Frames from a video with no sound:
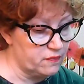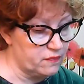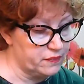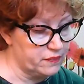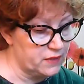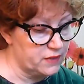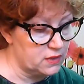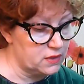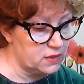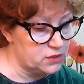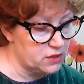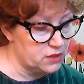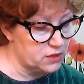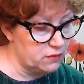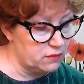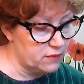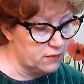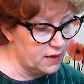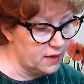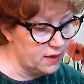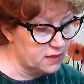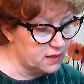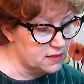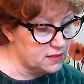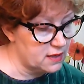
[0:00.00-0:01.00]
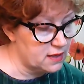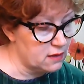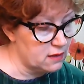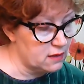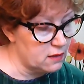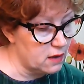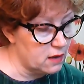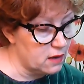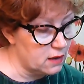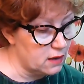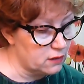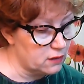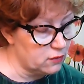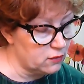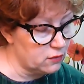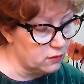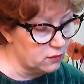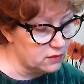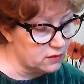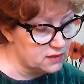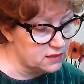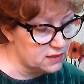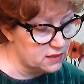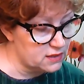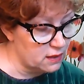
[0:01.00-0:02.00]
and she raked out hot
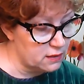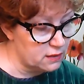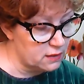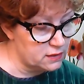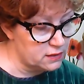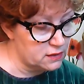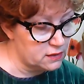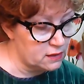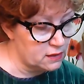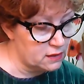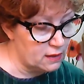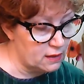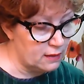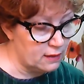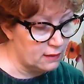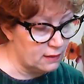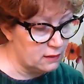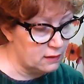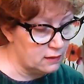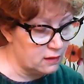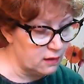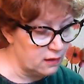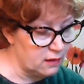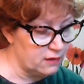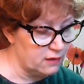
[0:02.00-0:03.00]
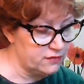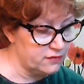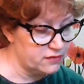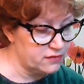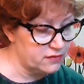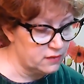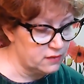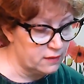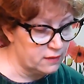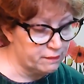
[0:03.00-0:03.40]
coals onto the iron hearth.